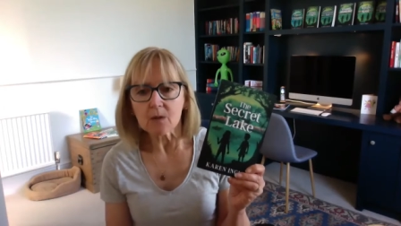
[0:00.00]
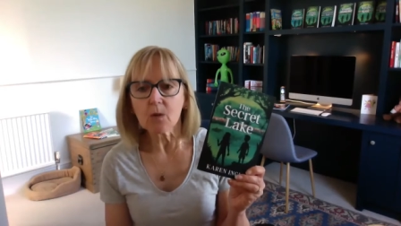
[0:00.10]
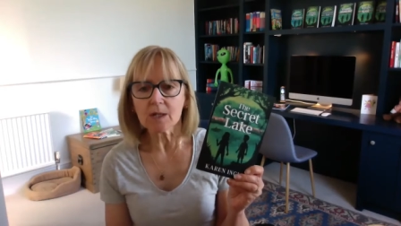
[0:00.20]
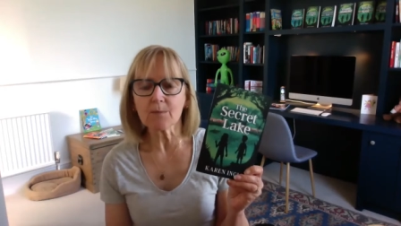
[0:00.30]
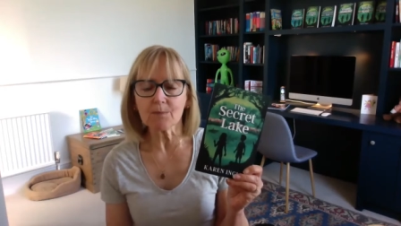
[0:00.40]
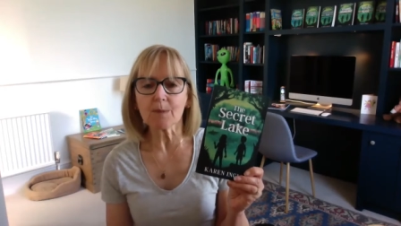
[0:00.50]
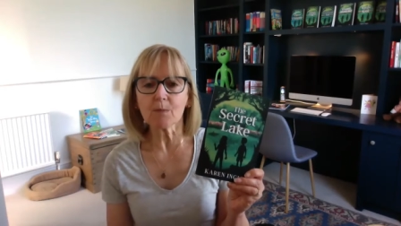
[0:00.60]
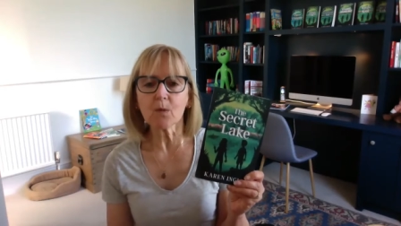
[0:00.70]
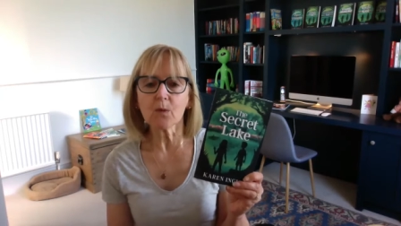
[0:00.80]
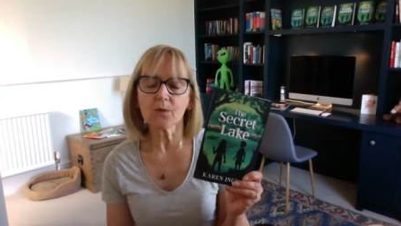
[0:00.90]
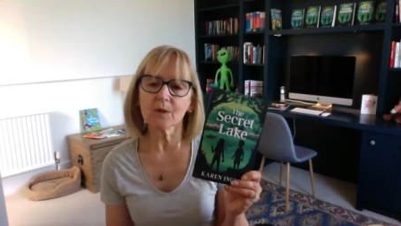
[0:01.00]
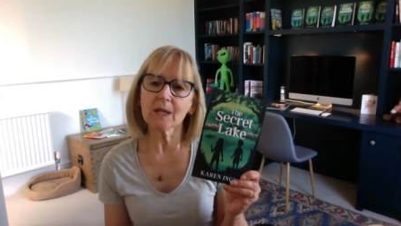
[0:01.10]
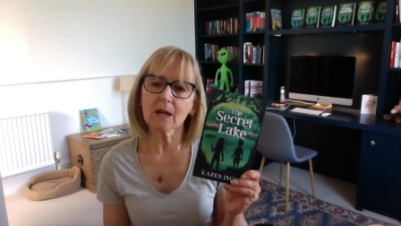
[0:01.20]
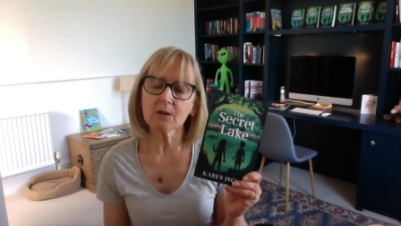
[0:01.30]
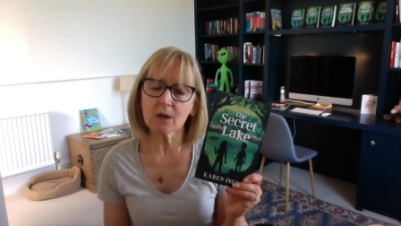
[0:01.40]
quite a bit more,
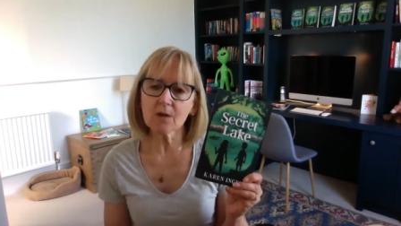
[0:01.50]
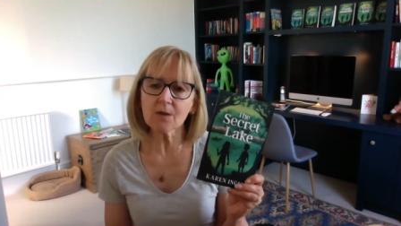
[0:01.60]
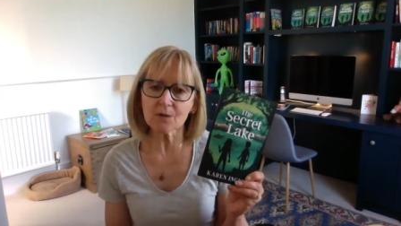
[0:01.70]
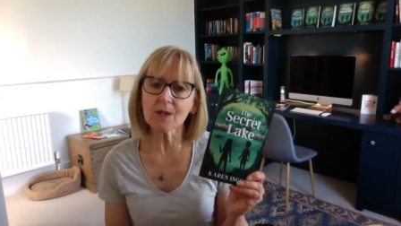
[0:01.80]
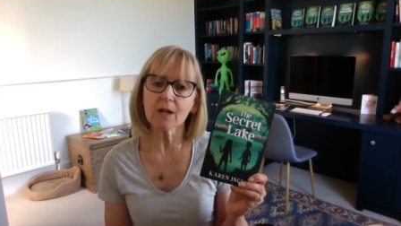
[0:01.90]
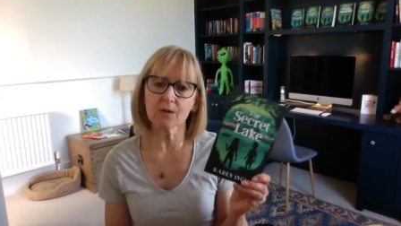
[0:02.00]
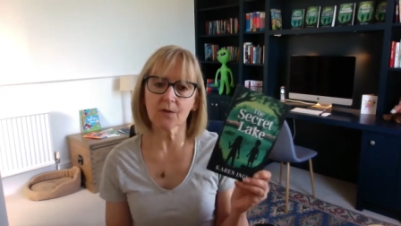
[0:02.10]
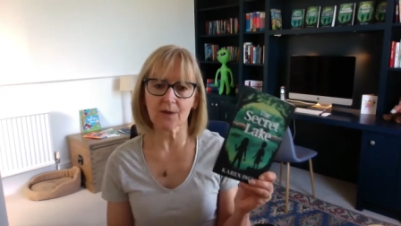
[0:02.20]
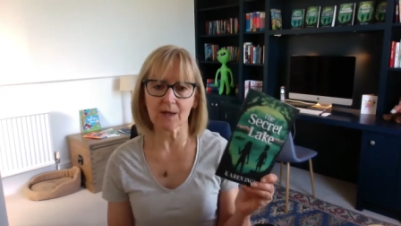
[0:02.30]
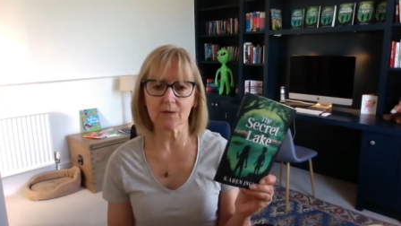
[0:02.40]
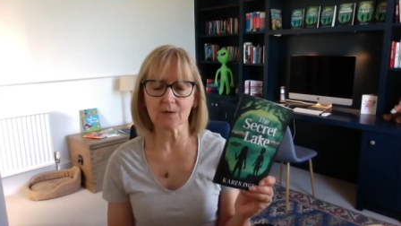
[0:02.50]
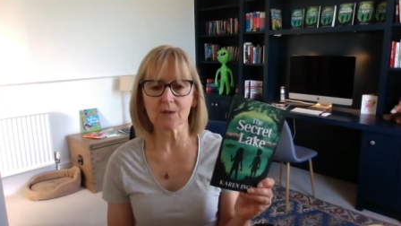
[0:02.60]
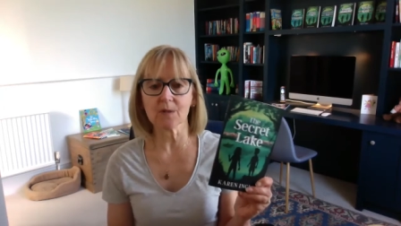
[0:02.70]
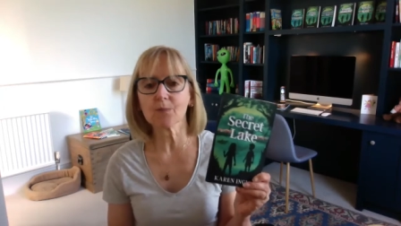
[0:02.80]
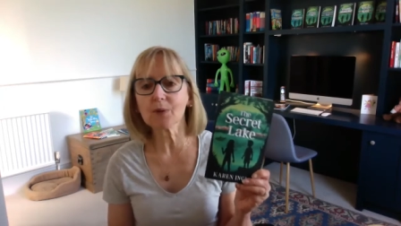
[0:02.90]
300, over
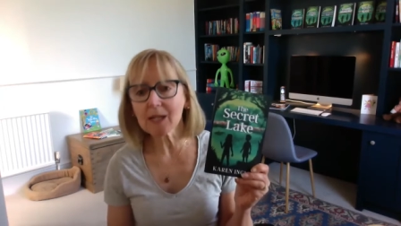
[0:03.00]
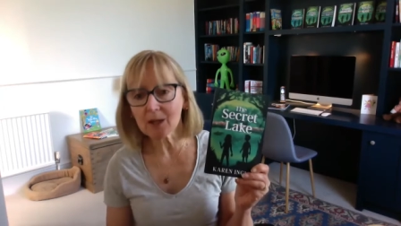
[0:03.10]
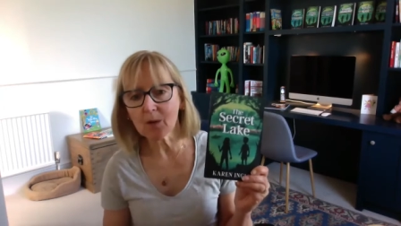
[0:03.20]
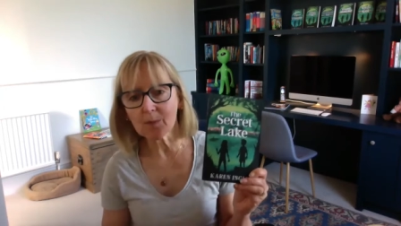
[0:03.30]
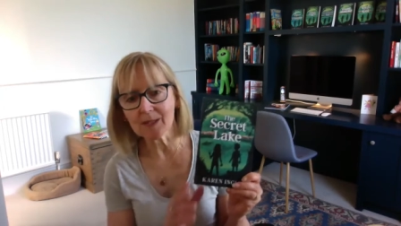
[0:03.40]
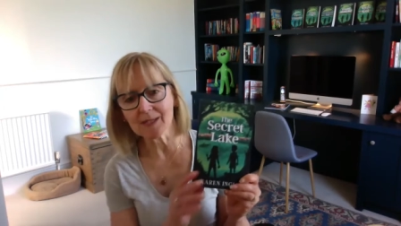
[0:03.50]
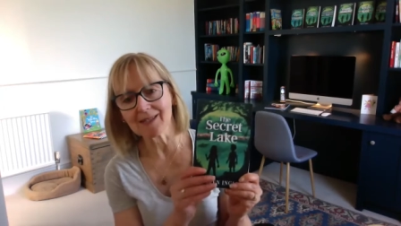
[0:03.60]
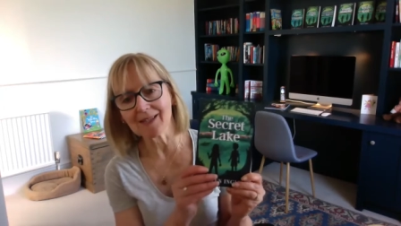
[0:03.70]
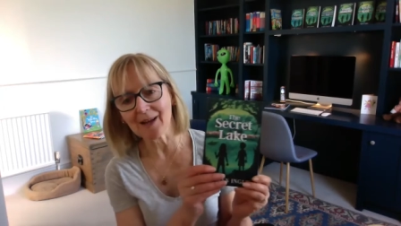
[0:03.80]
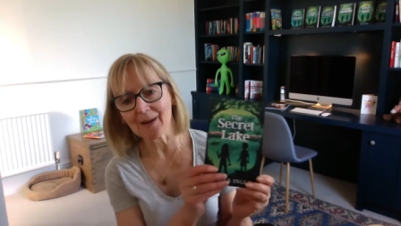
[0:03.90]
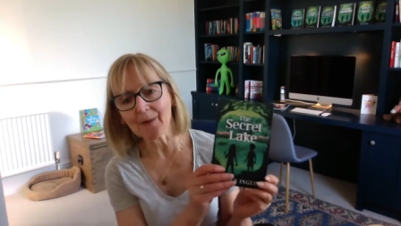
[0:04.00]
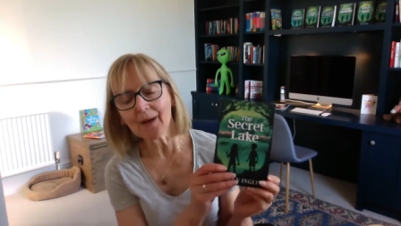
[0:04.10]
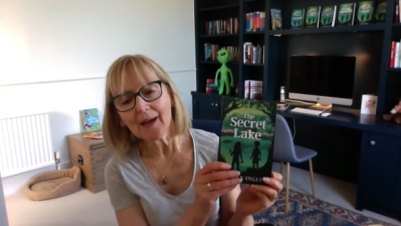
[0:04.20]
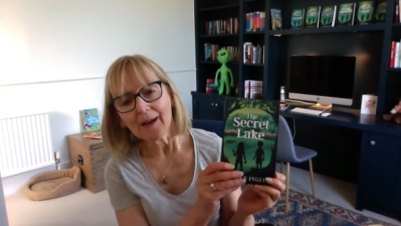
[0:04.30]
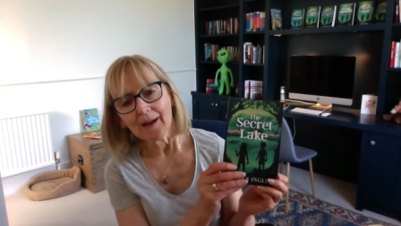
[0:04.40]
300,000 print copies now
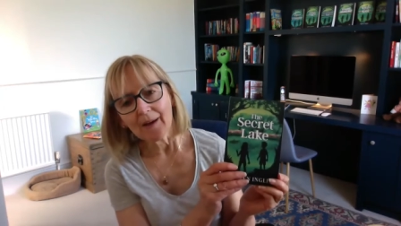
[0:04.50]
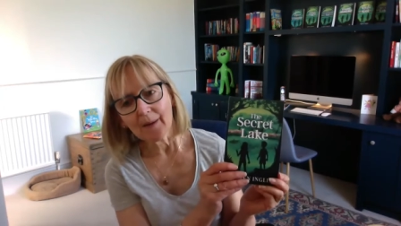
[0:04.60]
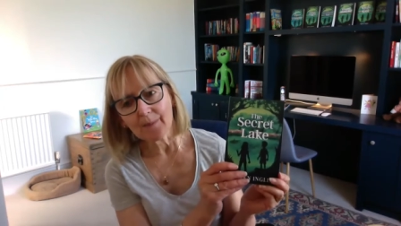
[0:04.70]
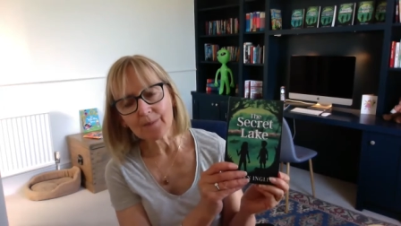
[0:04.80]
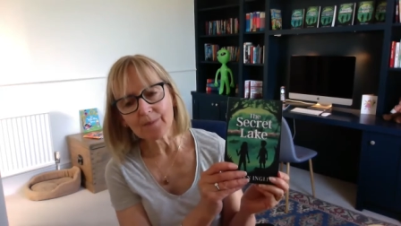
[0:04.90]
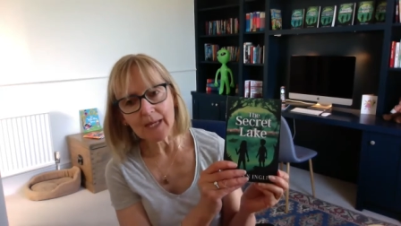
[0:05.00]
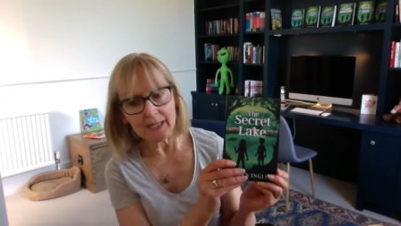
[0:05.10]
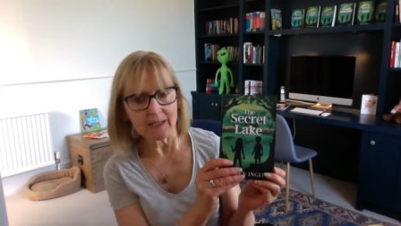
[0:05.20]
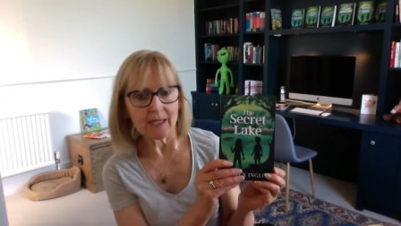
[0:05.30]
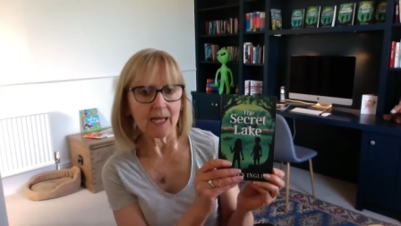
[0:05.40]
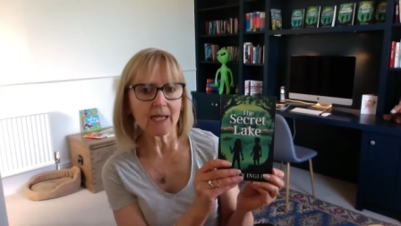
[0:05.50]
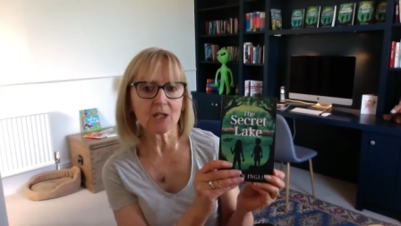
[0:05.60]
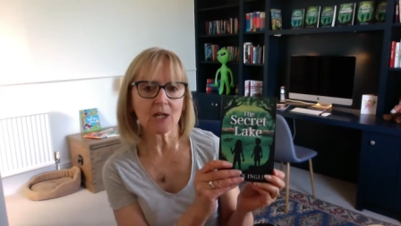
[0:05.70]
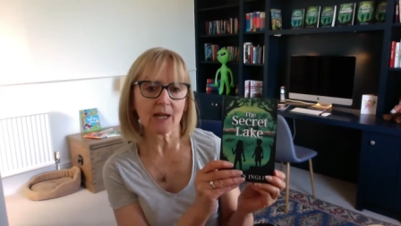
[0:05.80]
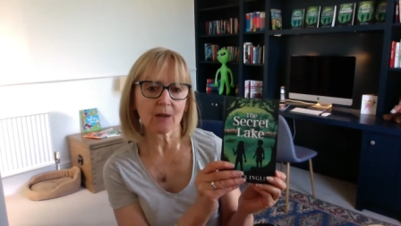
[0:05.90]
um, in the
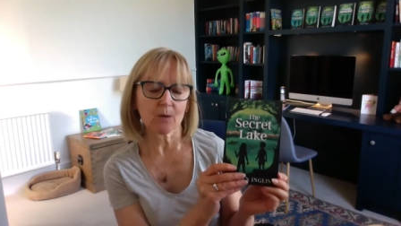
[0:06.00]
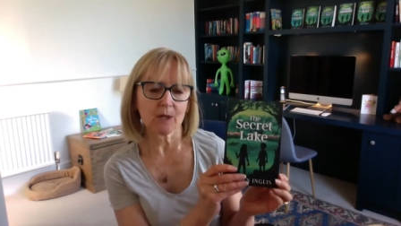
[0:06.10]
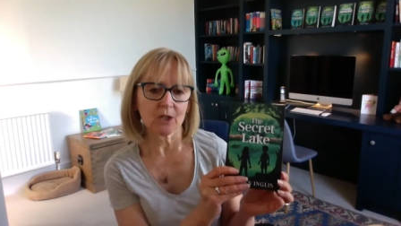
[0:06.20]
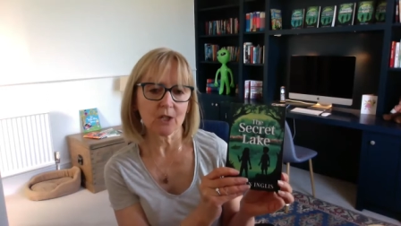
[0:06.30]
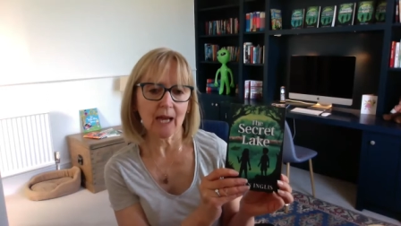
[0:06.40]
English language.